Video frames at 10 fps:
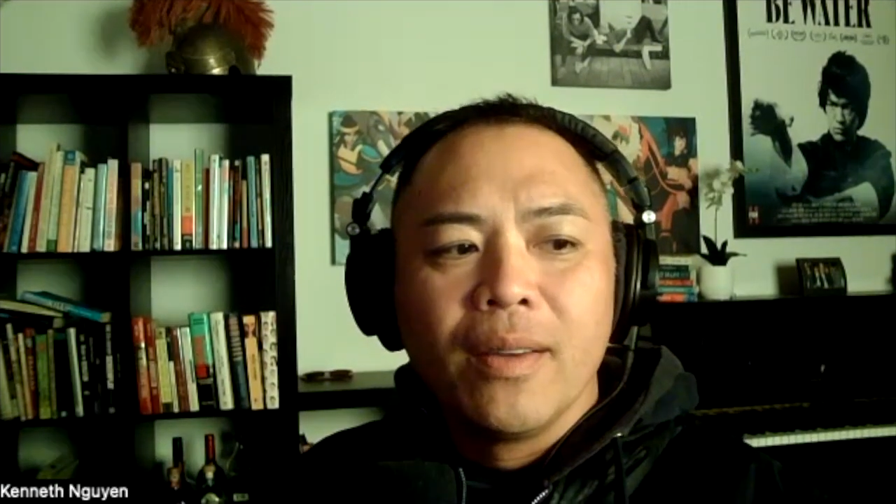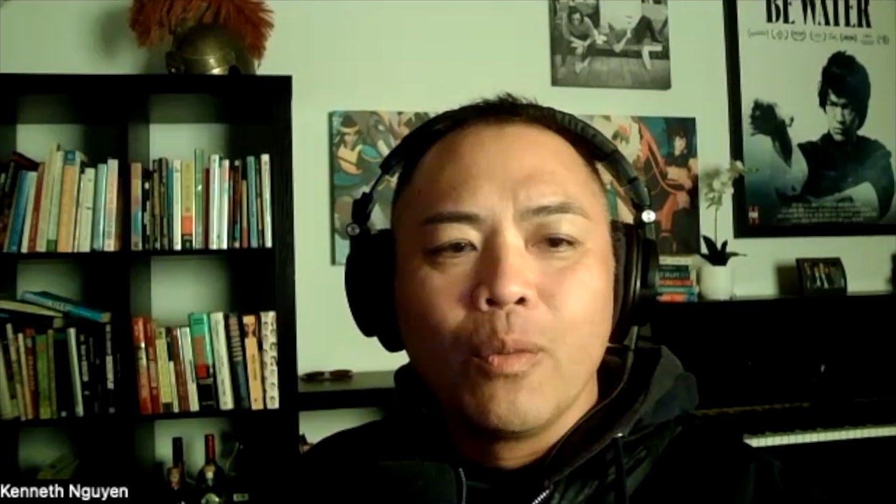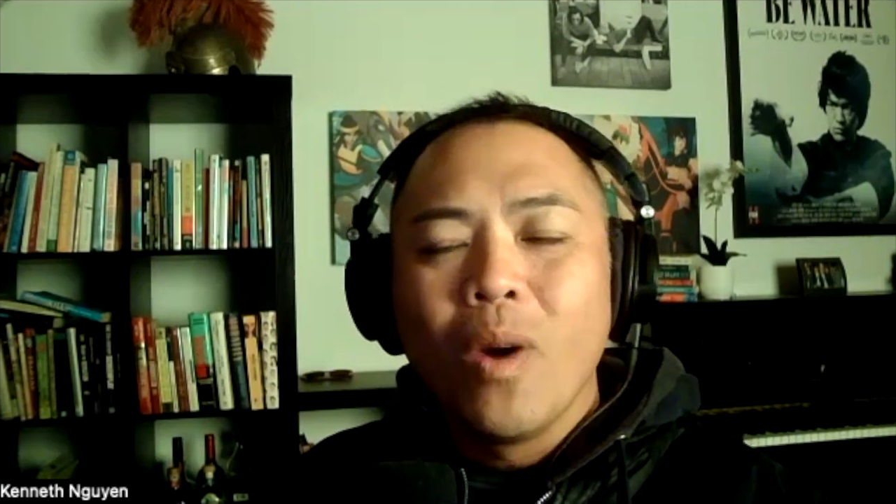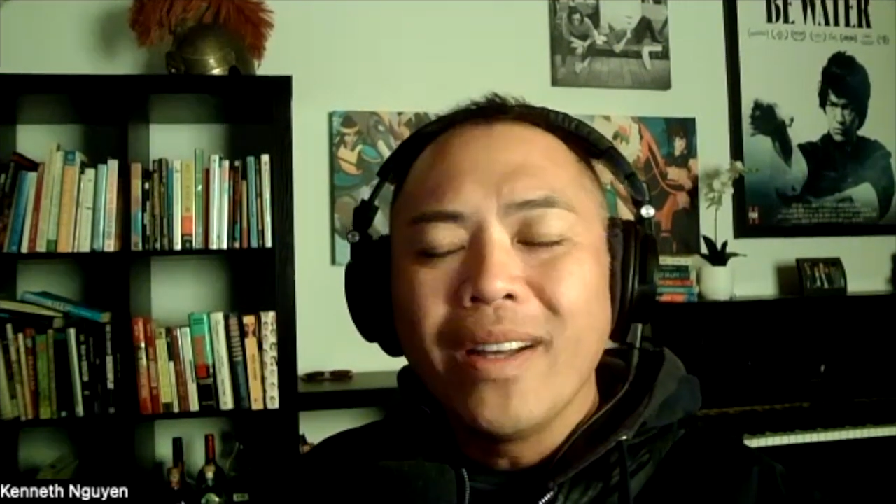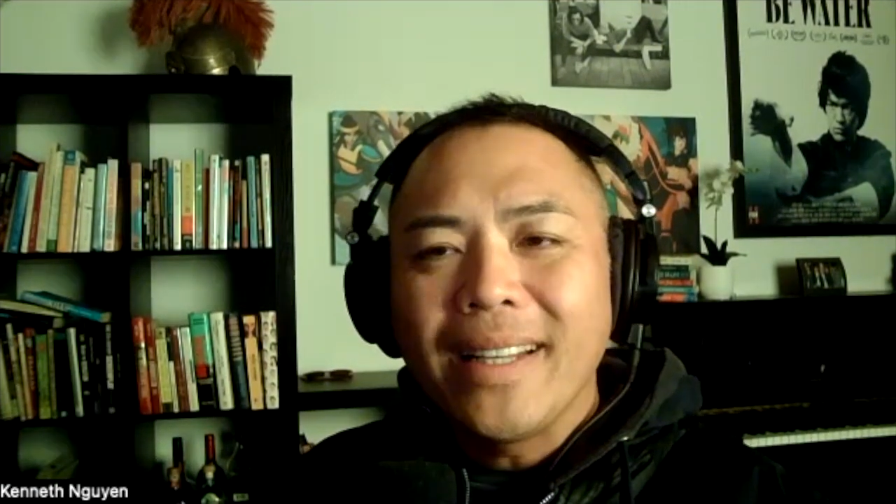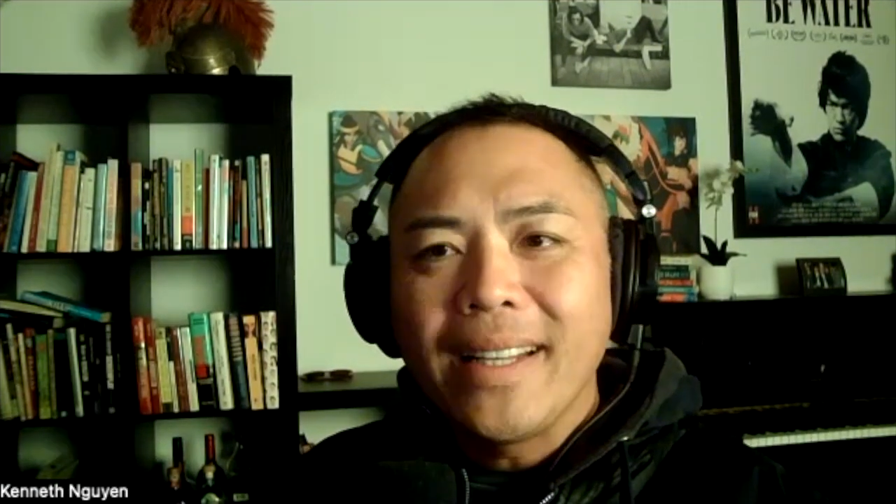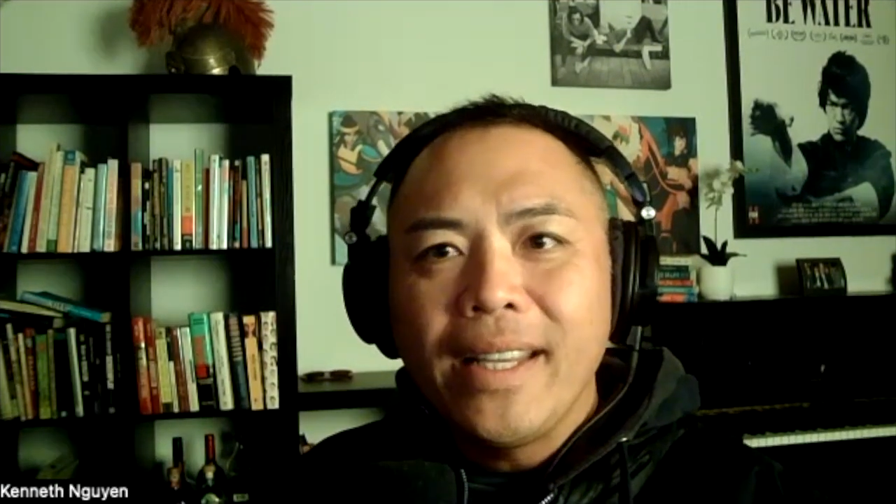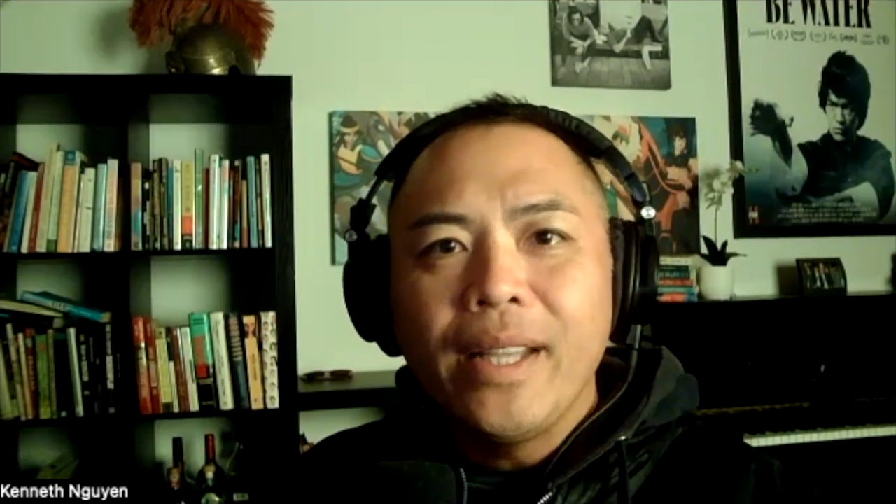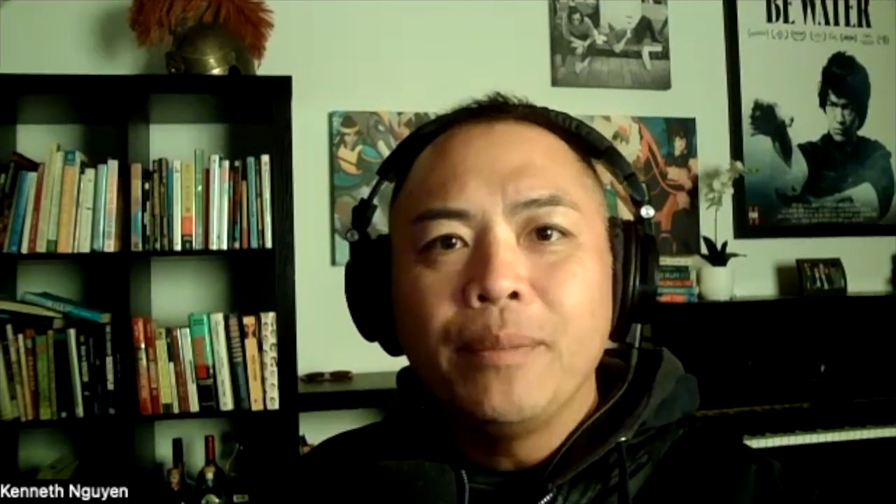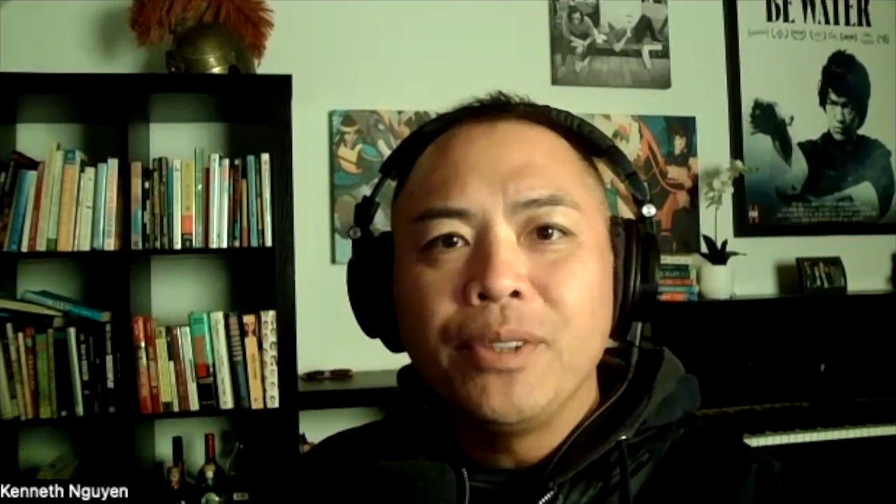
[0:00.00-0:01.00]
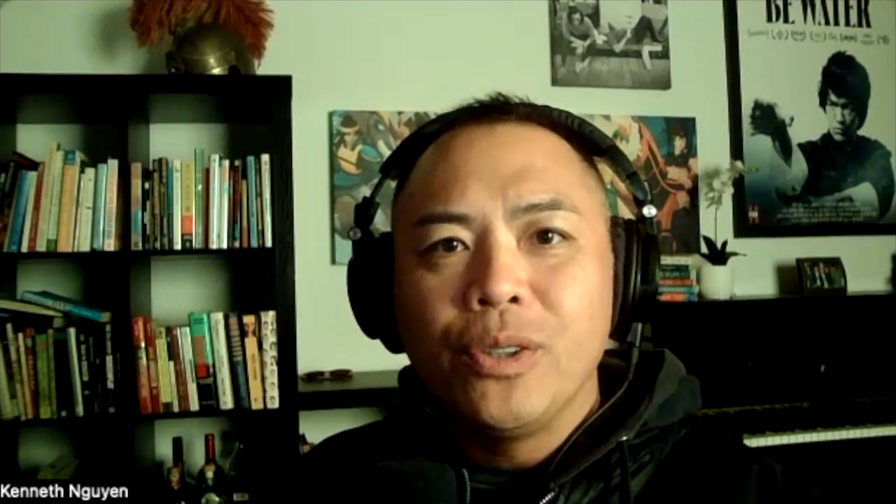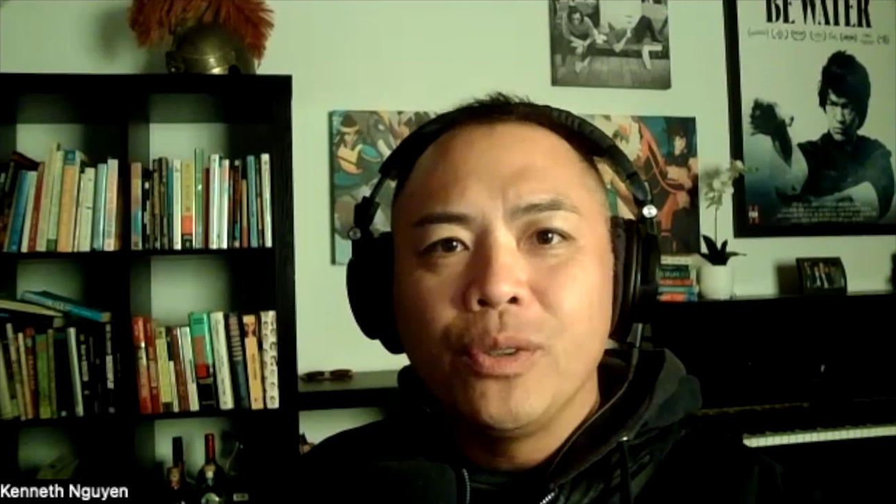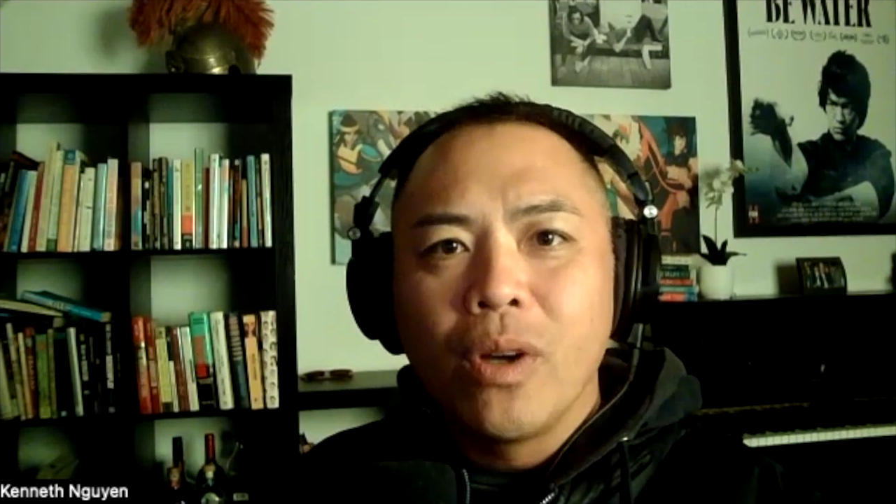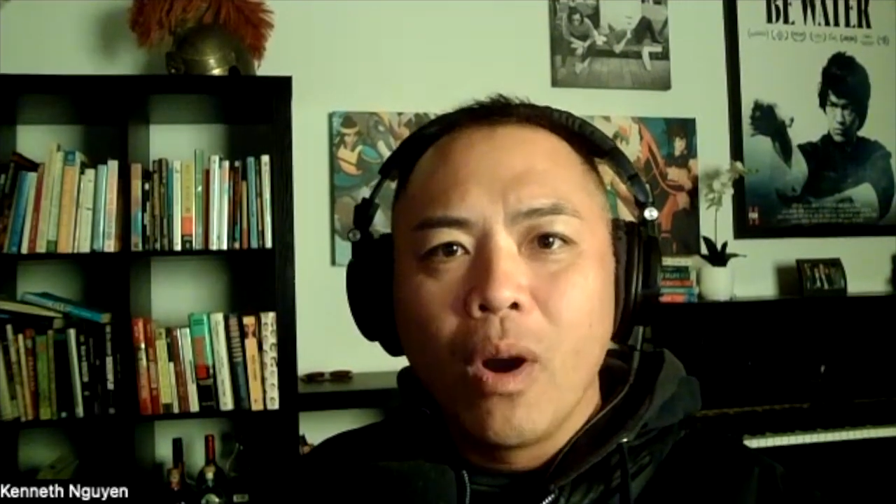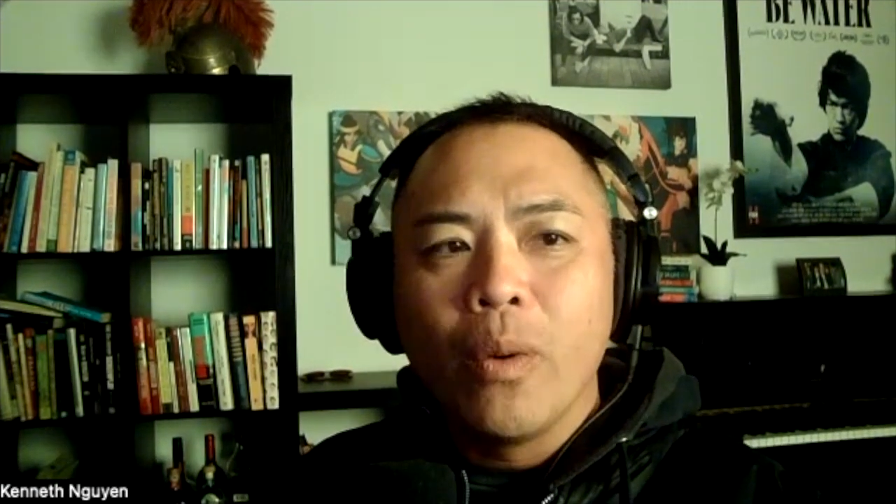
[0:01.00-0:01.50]
What keeps you
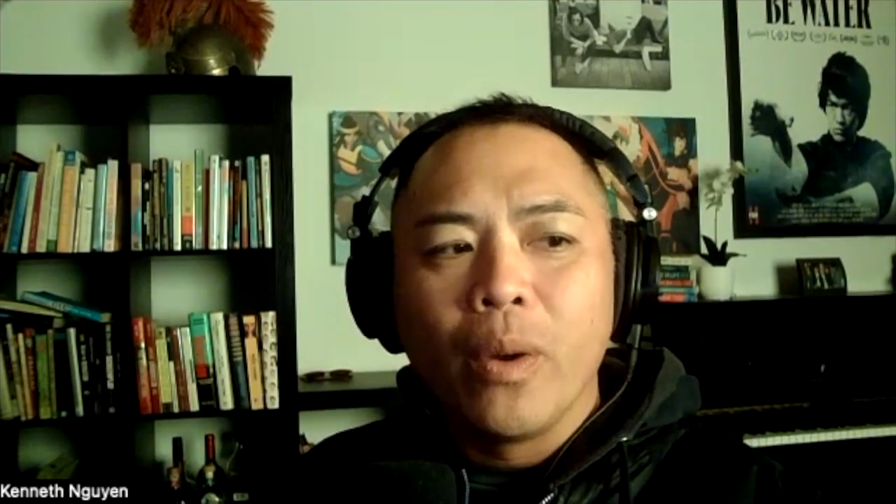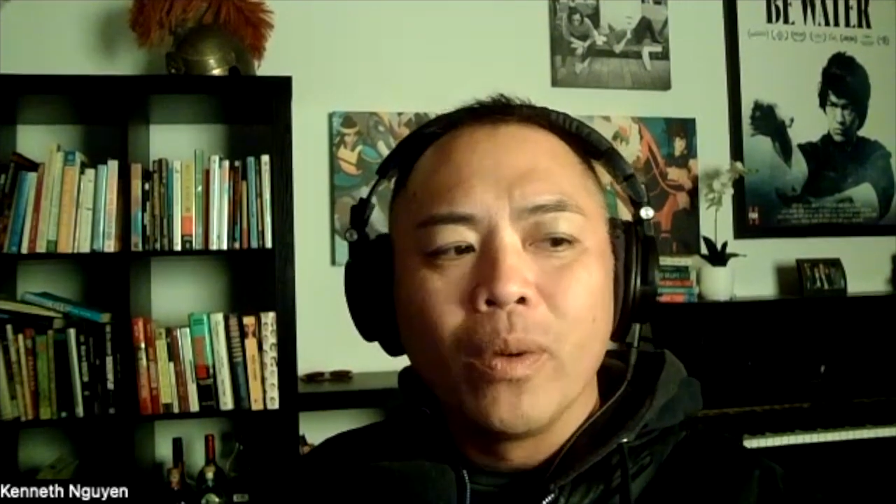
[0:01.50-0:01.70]
going?